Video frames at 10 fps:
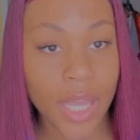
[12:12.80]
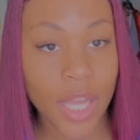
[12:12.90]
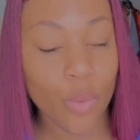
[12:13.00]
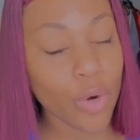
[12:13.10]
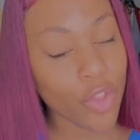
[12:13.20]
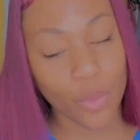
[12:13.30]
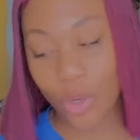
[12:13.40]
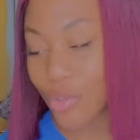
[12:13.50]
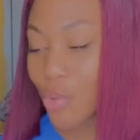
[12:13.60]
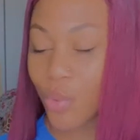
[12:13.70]
We're on the
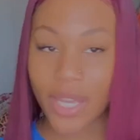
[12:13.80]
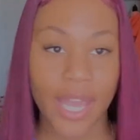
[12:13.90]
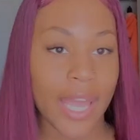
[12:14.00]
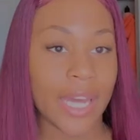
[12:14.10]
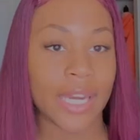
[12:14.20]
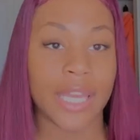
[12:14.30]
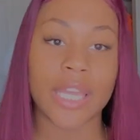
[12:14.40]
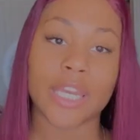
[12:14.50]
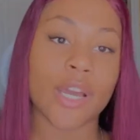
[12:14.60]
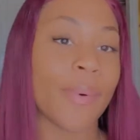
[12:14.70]
road to 1K, honey,
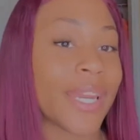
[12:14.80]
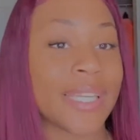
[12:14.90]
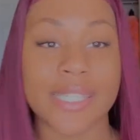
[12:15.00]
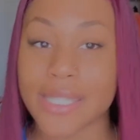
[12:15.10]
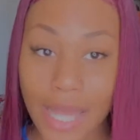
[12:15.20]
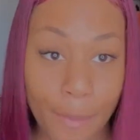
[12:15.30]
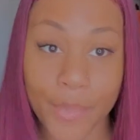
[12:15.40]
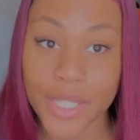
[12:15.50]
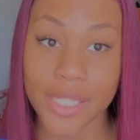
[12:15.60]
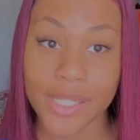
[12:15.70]
and nobody can stop
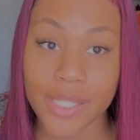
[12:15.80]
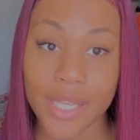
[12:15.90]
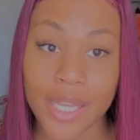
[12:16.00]
us.